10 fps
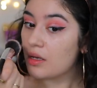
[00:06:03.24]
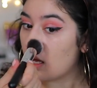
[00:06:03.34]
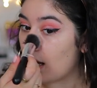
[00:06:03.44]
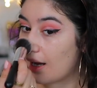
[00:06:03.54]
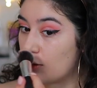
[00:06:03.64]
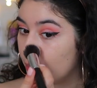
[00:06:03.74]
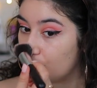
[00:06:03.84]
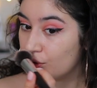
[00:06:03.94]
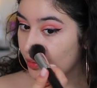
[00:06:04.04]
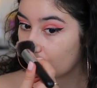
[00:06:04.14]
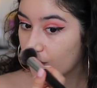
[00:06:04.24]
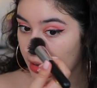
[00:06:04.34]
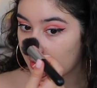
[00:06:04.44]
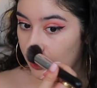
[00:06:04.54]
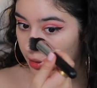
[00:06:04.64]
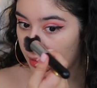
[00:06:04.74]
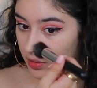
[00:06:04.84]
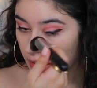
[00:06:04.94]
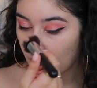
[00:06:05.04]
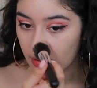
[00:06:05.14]
at how beautiful this
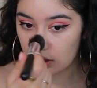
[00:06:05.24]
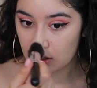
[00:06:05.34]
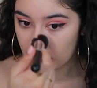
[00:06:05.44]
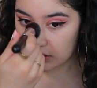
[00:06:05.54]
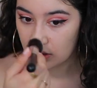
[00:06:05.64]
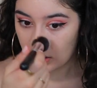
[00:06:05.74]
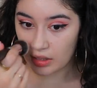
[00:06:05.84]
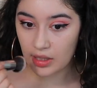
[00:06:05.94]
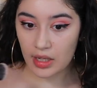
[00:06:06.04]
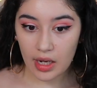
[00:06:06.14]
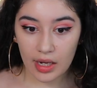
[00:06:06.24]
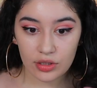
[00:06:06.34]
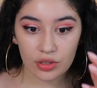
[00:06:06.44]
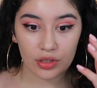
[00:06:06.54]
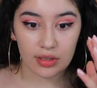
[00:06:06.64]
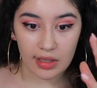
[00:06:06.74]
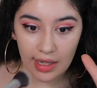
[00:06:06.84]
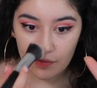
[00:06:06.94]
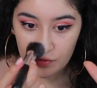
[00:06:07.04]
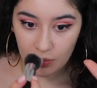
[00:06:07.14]
looks on the skin. It has just
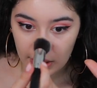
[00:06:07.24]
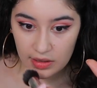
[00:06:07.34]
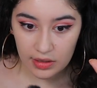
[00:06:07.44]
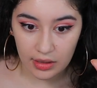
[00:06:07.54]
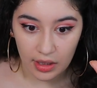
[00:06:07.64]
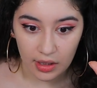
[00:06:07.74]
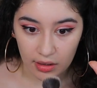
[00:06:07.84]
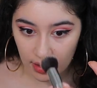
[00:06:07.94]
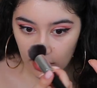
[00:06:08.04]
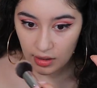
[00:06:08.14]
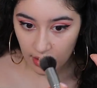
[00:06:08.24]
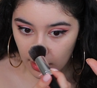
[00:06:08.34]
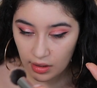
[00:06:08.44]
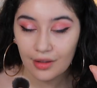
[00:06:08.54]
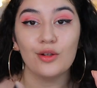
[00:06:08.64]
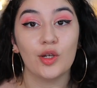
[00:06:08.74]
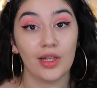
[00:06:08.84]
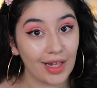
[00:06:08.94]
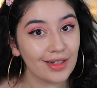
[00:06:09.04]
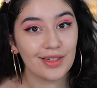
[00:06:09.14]
left my skin
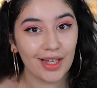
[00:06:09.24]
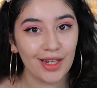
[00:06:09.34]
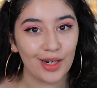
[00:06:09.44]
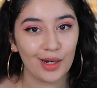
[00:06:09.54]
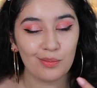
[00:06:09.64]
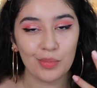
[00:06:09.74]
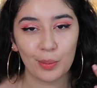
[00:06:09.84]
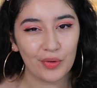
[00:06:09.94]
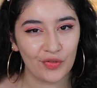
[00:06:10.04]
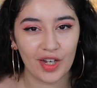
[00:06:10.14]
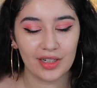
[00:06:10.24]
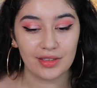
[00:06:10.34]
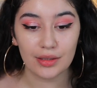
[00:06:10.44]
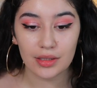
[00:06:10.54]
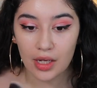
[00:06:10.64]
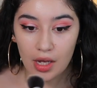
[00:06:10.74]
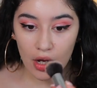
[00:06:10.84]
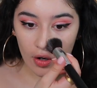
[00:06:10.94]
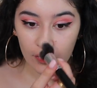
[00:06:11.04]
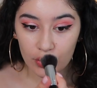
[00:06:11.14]
looking like skin, but perfected.
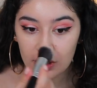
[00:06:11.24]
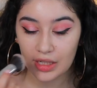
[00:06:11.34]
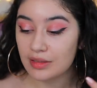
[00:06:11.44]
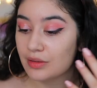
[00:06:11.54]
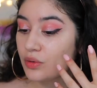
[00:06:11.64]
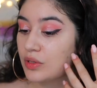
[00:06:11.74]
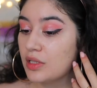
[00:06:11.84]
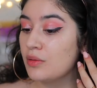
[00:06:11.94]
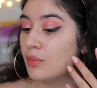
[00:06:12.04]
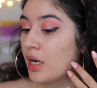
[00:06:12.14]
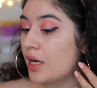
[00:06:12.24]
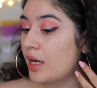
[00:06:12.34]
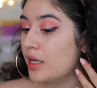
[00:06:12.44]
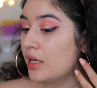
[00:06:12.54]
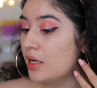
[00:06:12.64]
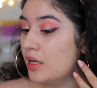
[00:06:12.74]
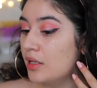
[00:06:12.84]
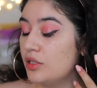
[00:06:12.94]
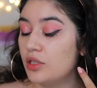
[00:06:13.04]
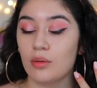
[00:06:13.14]
Of course, I can still see my,
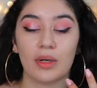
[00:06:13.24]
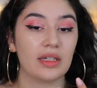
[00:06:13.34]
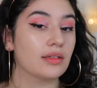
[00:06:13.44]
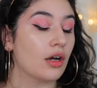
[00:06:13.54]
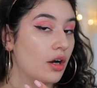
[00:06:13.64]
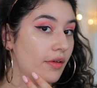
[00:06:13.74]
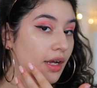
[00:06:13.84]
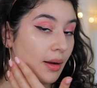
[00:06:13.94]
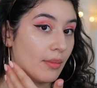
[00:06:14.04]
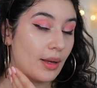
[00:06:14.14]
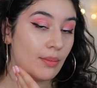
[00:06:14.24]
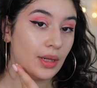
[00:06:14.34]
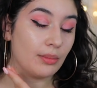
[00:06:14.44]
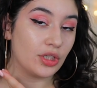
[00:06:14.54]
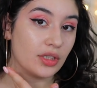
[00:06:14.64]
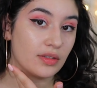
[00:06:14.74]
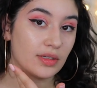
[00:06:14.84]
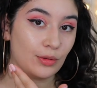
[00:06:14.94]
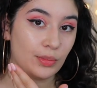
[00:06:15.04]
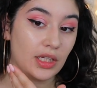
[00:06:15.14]
you know, my scarring and my blemishes
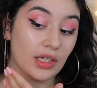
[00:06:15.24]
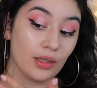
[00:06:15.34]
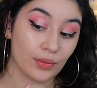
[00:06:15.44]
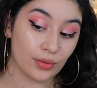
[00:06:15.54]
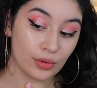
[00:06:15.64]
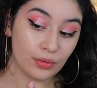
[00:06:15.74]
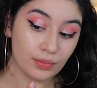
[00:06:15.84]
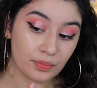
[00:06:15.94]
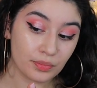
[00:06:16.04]
still peeking through